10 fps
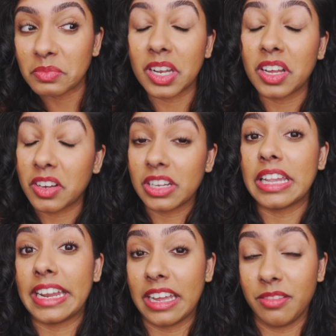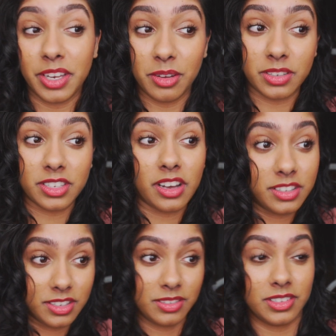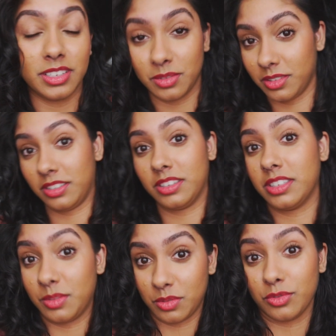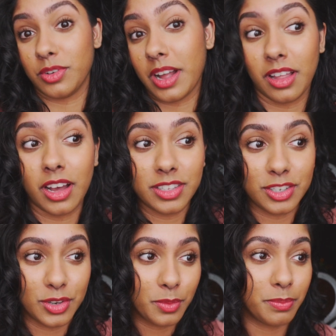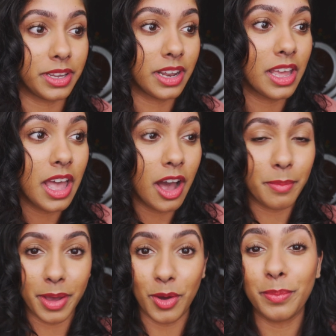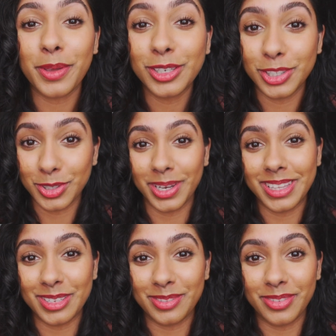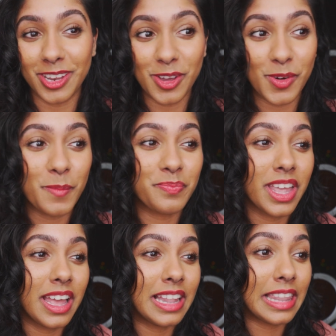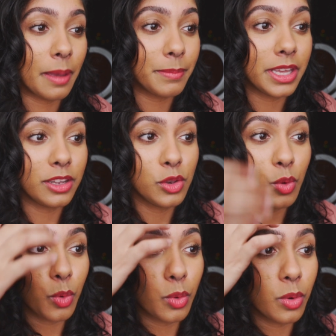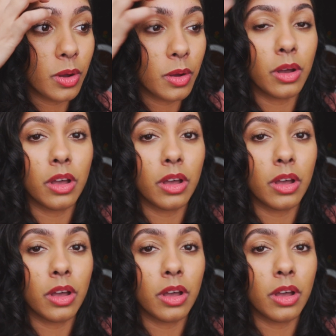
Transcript: I'm not gonna lie, that video was hard to do. This was real hard to do, but I hope you enjoyed this video. Let me know